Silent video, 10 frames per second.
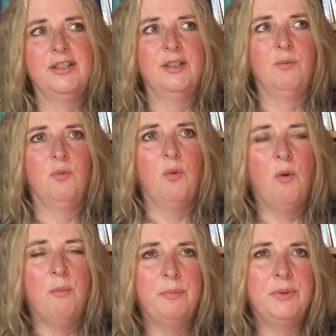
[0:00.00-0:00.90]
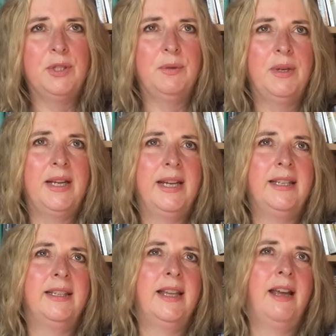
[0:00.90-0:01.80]
There's warmth to it.
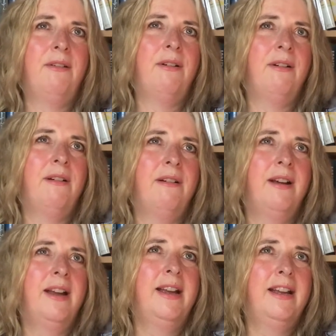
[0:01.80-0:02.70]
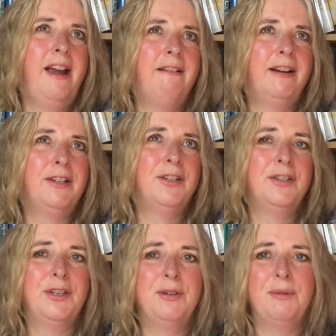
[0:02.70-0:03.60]
There are
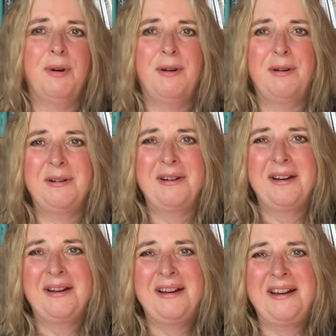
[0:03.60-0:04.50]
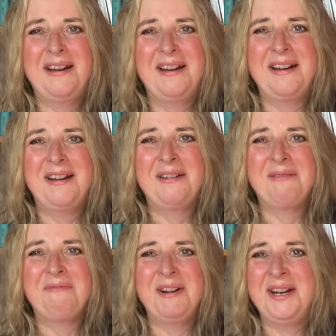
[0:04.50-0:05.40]
characters who are
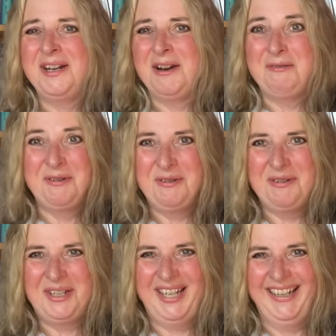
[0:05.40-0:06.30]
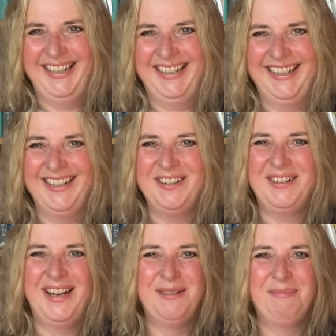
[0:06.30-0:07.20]
really no good, who
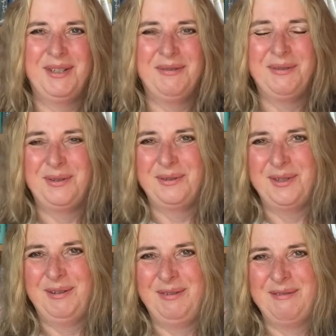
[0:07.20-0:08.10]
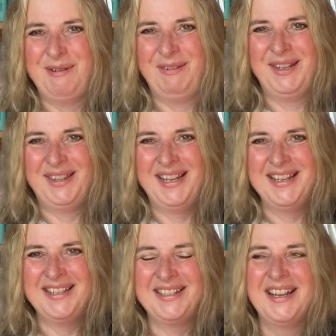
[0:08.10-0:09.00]
get up to all sorts of horrific
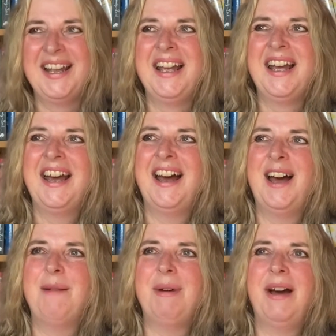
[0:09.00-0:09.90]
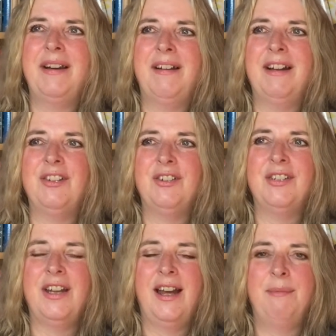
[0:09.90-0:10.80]
things. And I
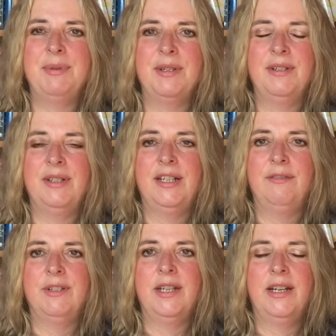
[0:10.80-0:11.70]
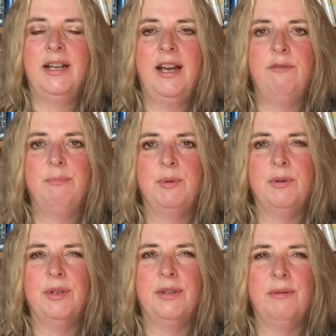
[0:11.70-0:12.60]
just absolutely loved it. And I have
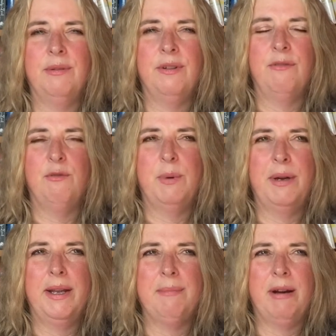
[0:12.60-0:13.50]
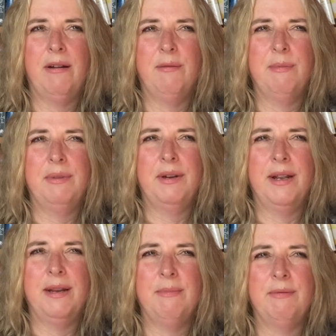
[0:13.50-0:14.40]
bought another novel by him. I can't remember the
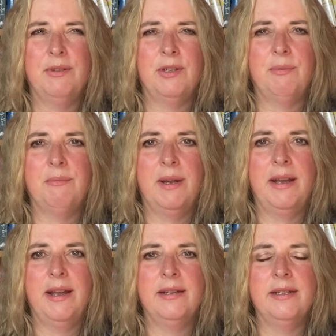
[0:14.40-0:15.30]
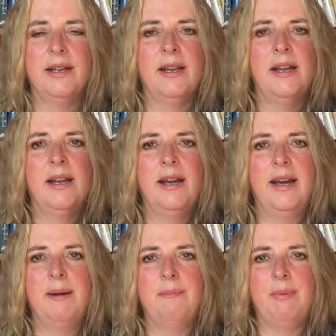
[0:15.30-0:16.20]
name off the top of my head,
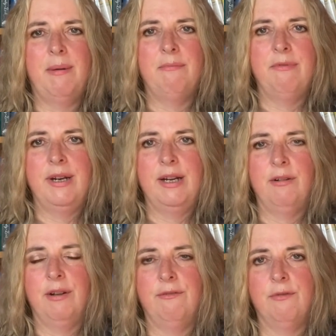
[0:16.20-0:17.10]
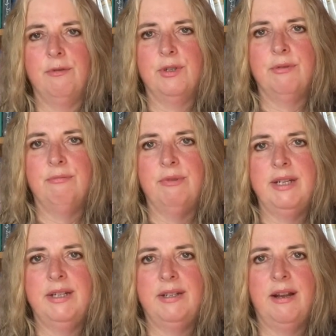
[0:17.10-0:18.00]
but I'm really looking forward to
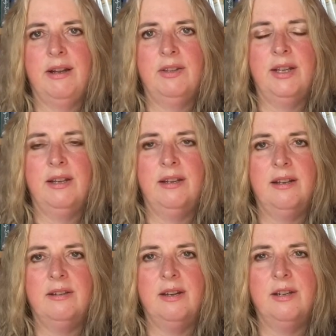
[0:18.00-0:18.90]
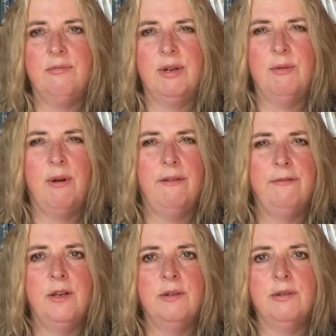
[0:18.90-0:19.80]
reading that. I think he's written quite a few.